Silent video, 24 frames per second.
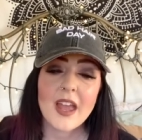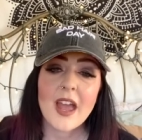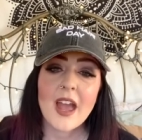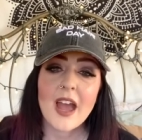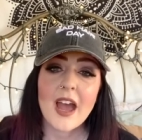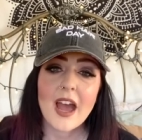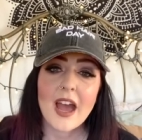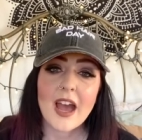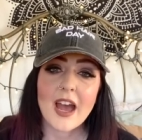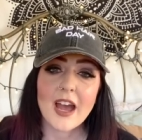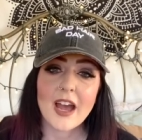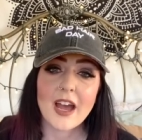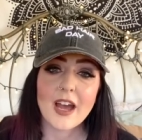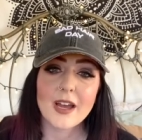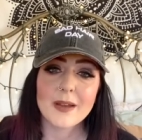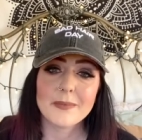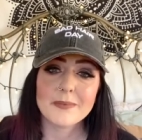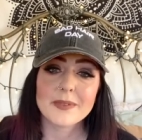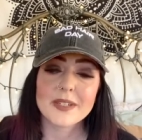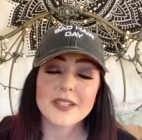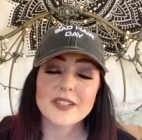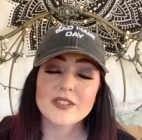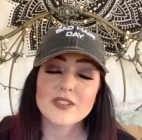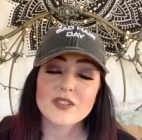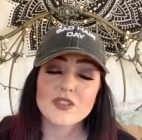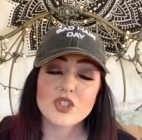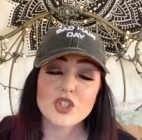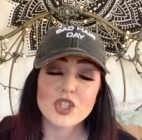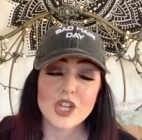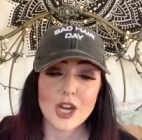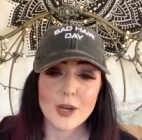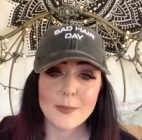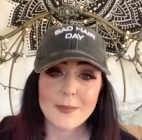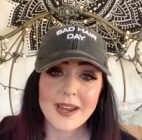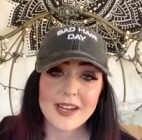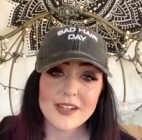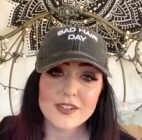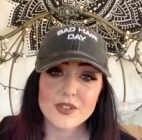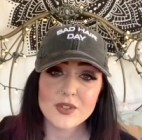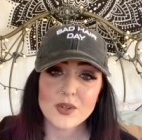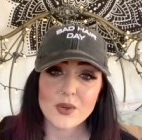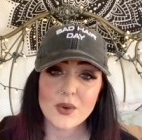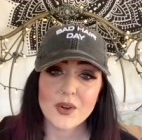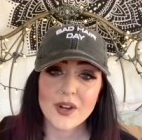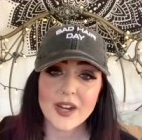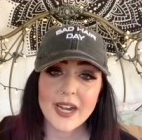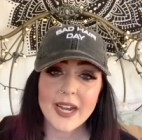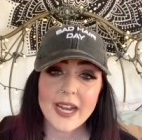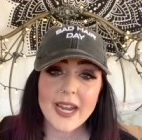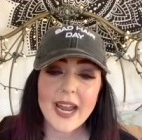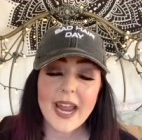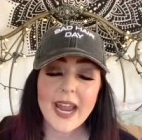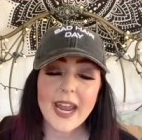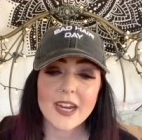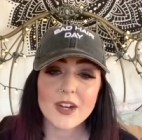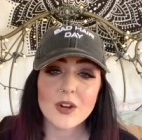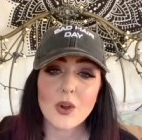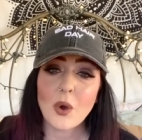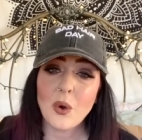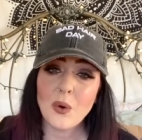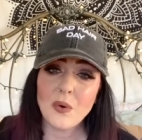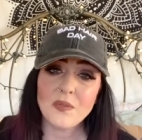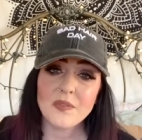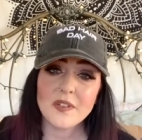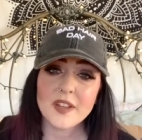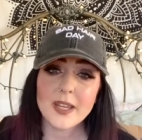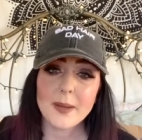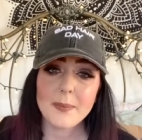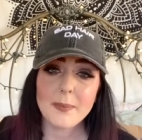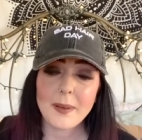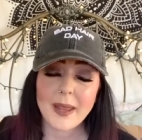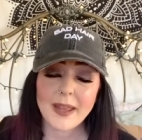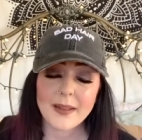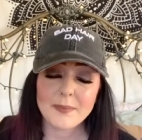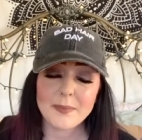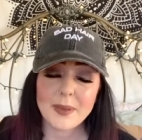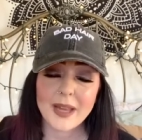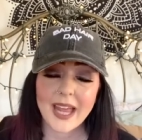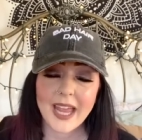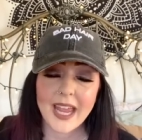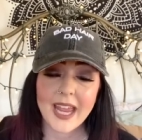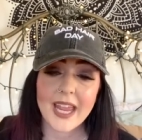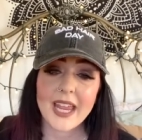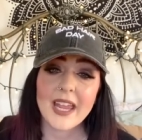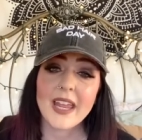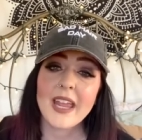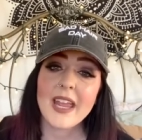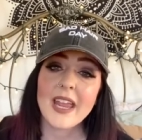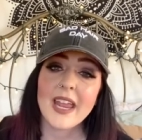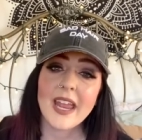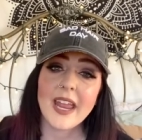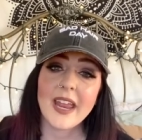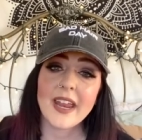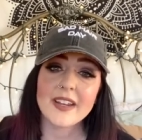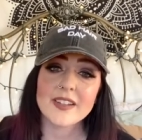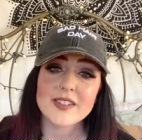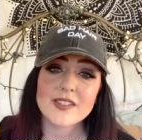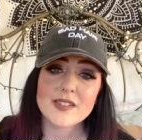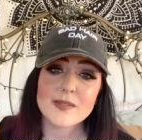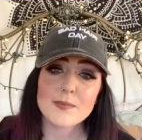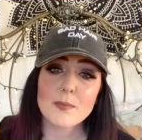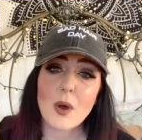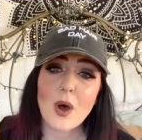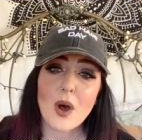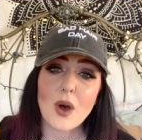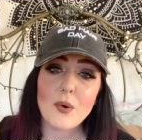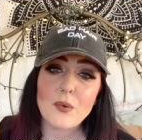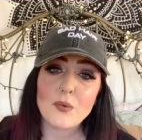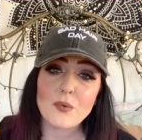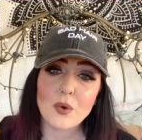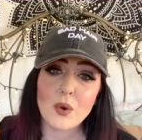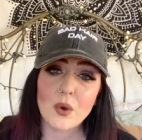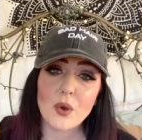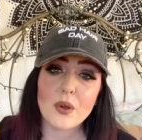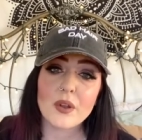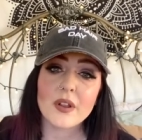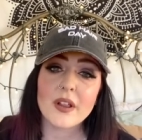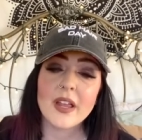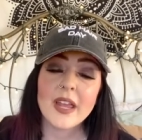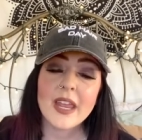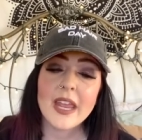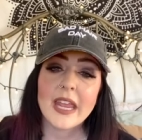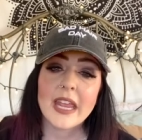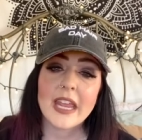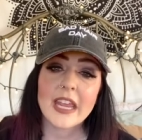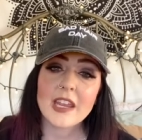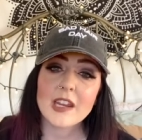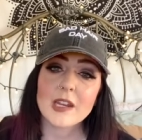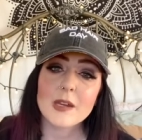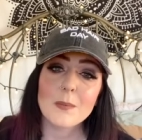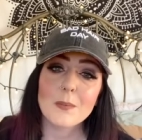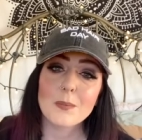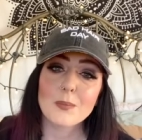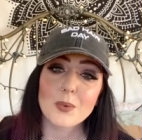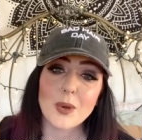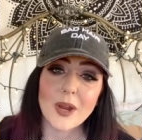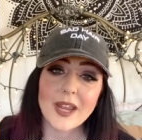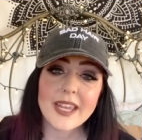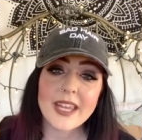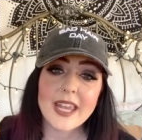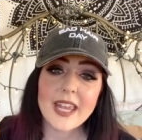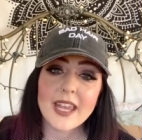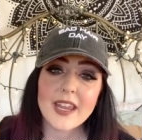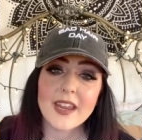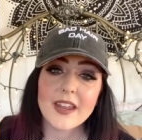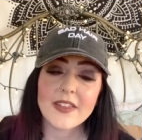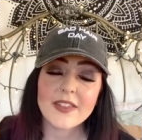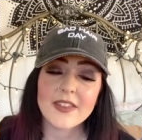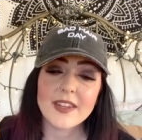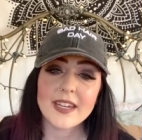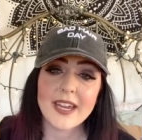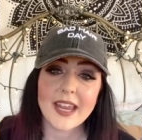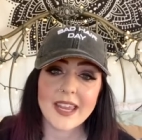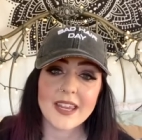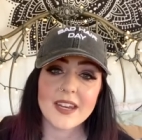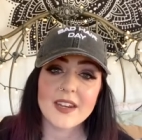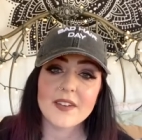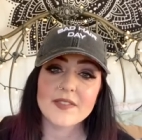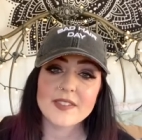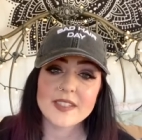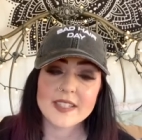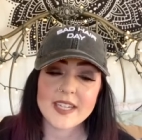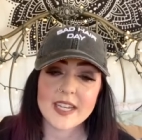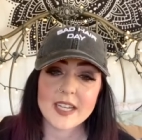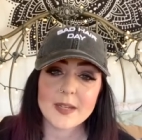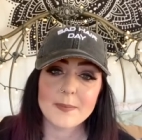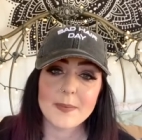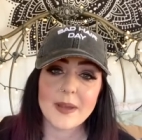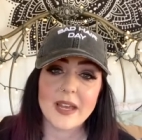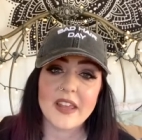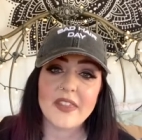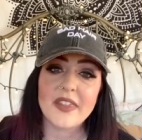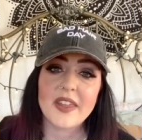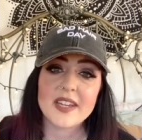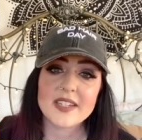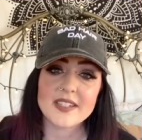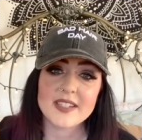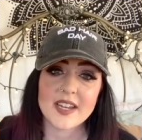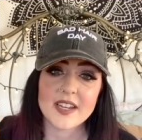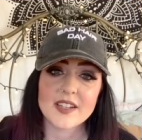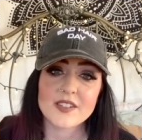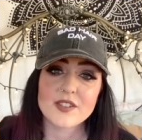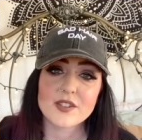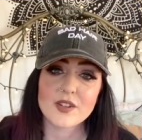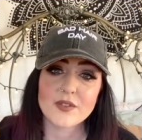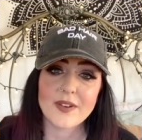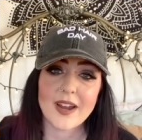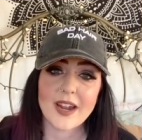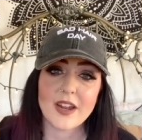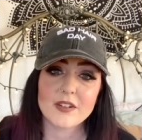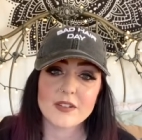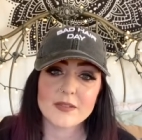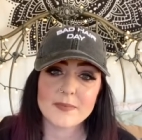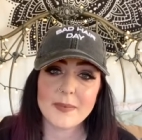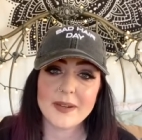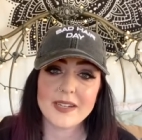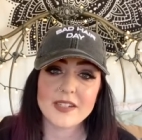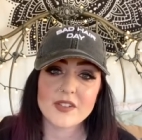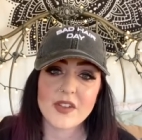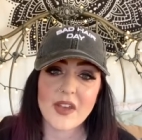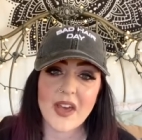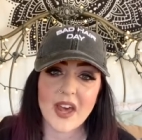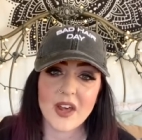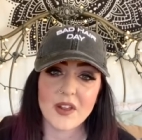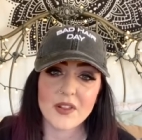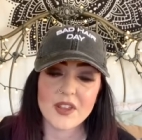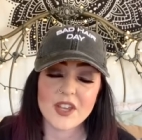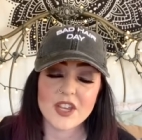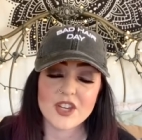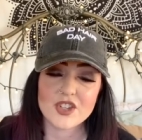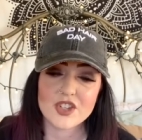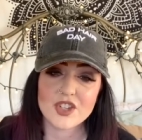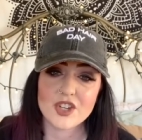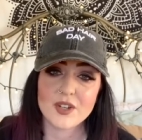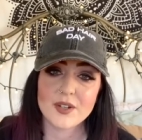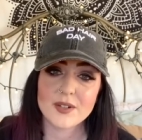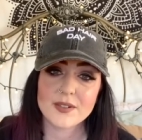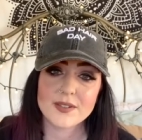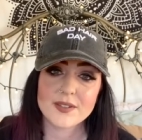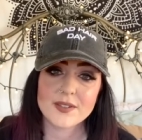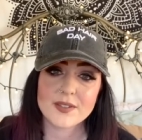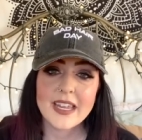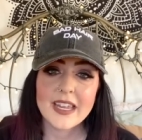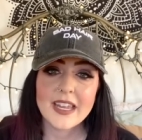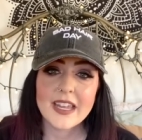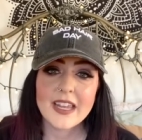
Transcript: um, share my story, and hopefully play a small role in breaking the negative stigma that does surround mental health issues.